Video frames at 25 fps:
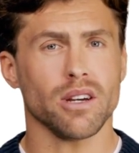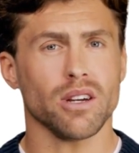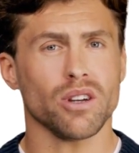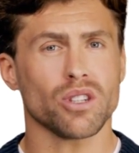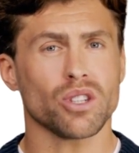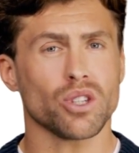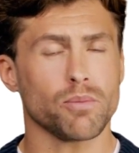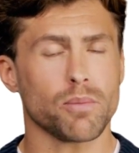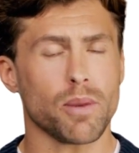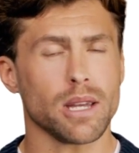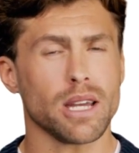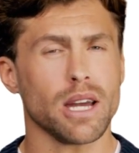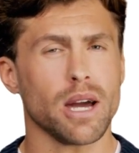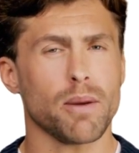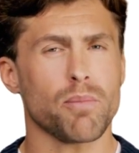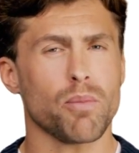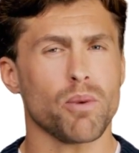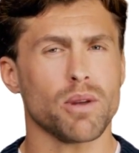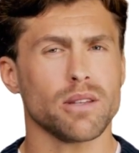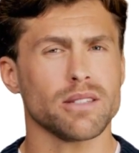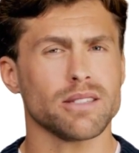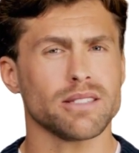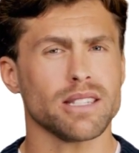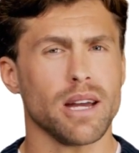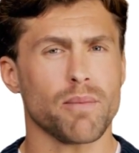Speak up
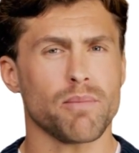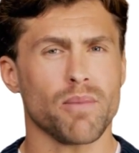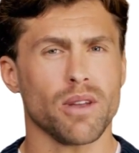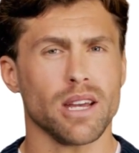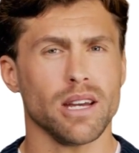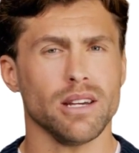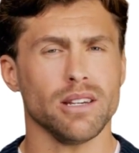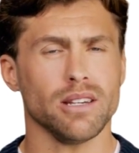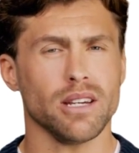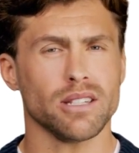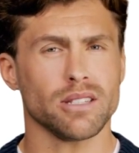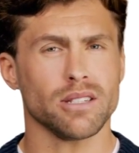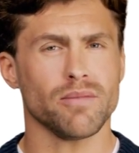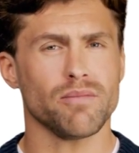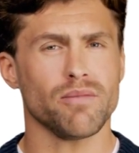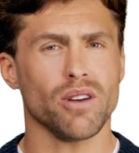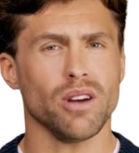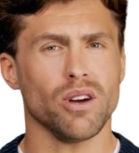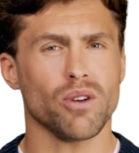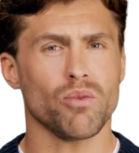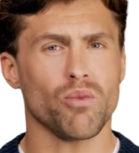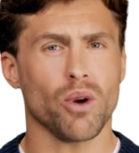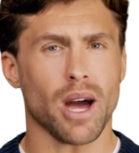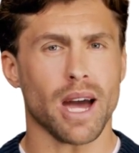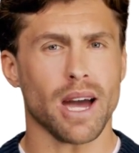when something doesn't
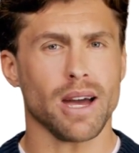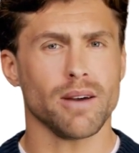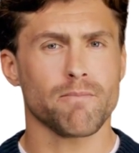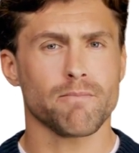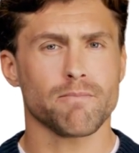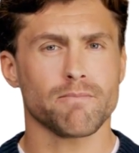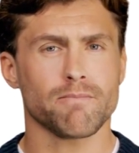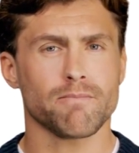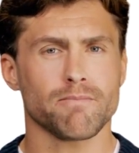feel right.